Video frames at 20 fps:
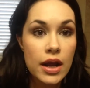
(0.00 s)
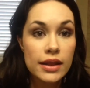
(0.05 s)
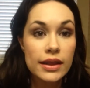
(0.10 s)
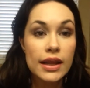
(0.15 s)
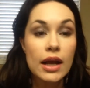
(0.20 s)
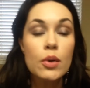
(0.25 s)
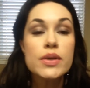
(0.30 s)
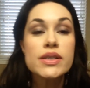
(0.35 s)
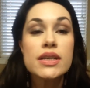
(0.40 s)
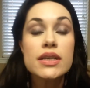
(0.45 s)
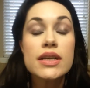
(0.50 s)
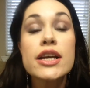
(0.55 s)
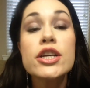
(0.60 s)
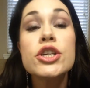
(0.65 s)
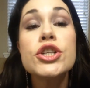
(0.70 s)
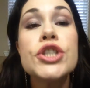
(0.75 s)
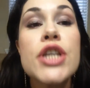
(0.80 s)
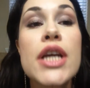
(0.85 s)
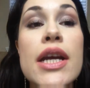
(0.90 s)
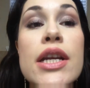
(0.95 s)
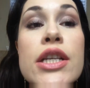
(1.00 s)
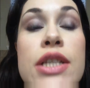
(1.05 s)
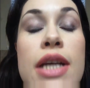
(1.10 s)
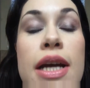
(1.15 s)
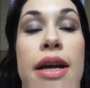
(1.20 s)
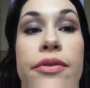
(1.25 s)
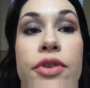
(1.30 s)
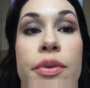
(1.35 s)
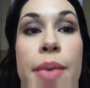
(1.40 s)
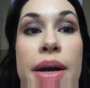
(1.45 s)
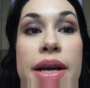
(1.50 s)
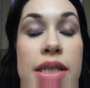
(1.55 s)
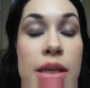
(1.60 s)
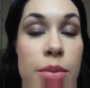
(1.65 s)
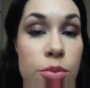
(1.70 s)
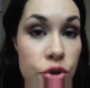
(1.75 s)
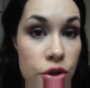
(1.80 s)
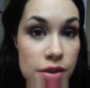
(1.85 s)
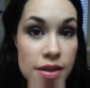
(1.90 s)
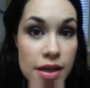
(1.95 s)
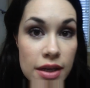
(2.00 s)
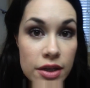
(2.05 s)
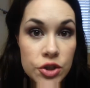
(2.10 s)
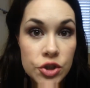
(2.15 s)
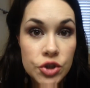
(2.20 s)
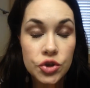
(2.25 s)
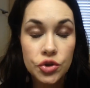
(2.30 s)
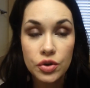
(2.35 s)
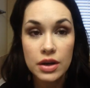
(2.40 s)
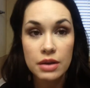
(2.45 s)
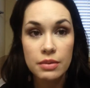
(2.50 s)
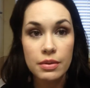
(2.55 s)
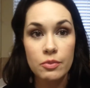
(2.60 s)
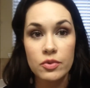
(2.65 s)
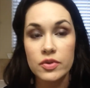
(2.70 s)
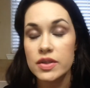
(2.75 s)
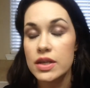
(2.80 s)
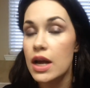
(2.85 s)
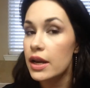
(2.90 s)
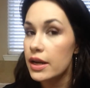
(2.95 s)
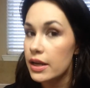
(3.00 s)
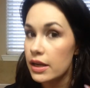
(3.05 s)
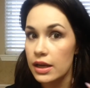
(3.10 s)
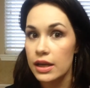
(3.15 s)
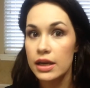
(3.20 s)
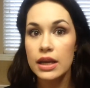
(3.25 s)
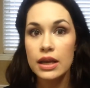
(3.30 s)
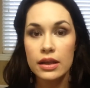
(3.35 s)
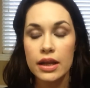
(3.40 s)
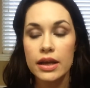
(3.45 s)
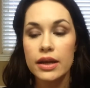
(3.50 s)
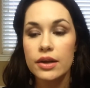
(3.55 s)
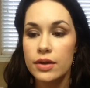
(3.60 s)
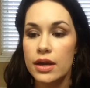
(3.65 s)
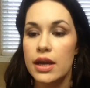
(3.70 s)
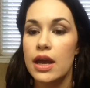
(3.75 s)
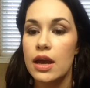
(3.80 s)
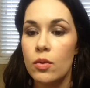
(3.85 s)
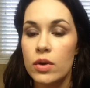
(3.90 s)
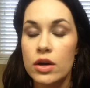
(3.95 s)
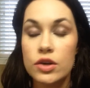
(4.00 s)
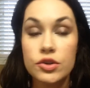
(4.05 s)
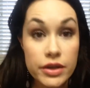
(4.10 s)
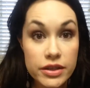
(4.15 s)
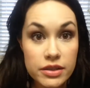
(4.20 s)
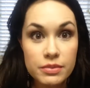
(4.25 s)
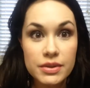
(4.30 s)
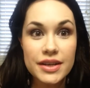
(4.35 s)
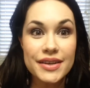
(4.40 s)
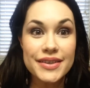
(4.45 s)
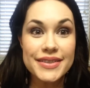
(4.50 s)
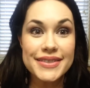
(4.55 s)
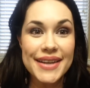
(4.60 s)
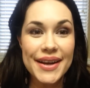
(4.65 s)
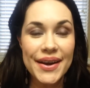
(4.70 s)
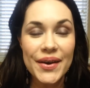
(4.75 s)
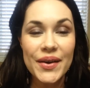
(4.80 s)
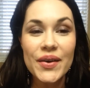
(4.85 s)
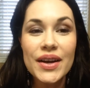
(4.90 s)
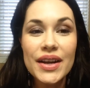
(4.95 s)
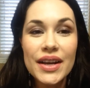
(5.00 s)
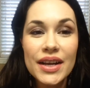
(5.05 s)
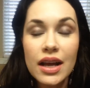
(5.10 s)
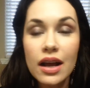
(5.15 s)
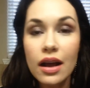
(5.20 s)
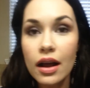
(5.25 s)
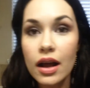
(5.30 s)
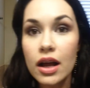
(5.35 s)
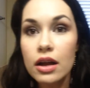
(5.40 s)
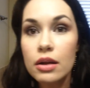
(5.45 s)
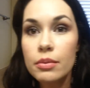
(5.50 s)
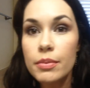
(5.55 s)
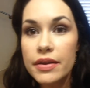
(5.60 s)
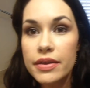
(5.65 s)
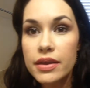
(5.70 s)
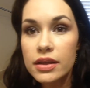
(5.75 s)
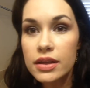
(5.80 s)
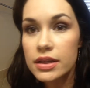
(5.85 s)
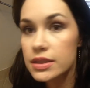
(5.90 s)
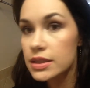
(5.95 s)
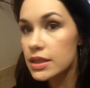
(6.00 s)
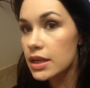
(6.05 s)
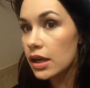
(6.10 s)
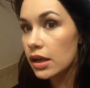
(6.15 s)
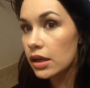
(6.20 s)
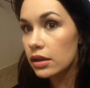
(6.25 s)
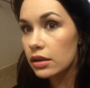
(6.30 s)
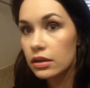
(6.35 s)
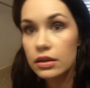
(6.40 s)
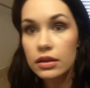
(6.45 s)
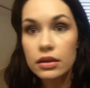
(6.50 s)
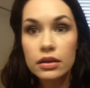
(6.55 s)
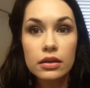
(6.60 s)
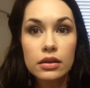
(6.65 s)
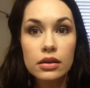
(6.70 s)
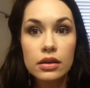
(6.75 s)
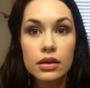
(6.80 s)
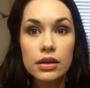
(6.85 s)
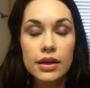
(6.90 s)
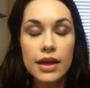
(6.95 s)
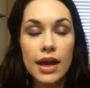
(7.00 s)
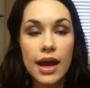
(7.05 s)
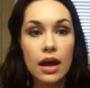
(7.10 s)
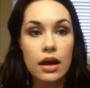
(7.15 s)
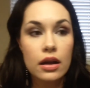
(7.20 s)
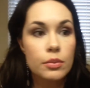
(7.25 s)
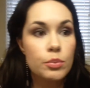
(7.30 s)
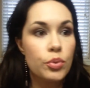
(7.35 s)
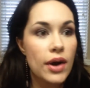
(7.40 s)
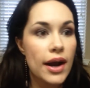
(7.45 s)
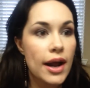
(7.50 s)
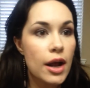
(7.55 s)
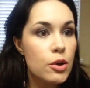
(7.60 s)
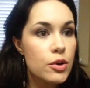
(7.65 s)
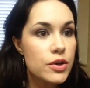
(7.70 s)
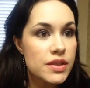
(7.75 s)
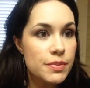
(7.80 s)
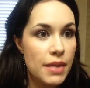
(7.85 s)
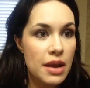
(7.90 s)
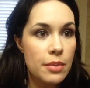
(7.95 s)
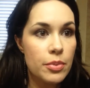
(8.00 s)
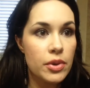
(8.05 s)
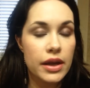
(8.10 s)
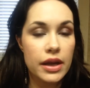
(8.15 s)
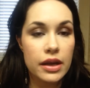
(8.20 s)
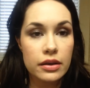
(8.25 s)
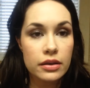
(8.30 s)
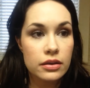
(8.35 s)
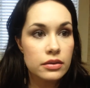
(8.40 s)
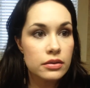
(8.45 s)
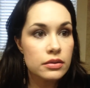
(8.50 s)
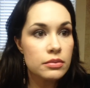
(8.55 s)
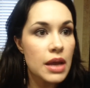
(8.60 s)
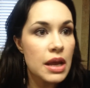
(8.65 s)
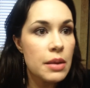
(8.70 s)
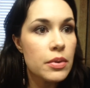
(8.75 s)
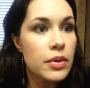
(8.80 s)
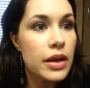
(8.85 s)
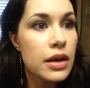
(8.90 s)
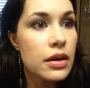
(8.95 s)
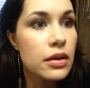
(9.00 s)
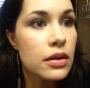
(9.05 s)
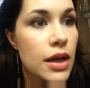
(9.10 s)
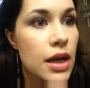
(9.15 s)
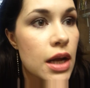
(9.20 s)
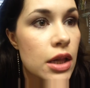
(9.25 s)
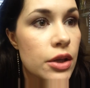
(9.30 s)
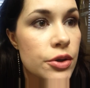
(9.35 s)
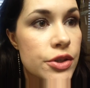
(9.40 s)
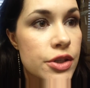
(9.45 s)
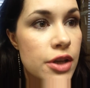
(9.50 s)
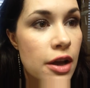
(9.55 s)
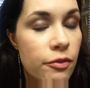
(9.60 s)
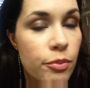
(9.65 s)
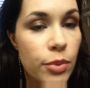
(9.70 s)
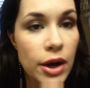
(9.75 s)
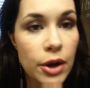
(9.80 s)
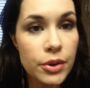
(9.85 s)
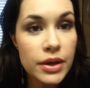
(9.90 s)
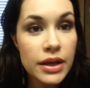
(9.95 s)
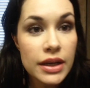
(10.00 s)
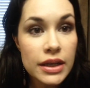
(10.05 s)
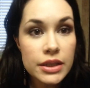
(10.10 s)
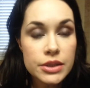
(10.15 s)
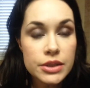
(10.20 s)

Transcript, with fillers: that was a nice change up for my Sumptuous Extreme. I was kind of getting like, okay, I want to try something else now. Um, I think that's it. Yeah, brows, Maybelline, Maybelline, the color soft brown.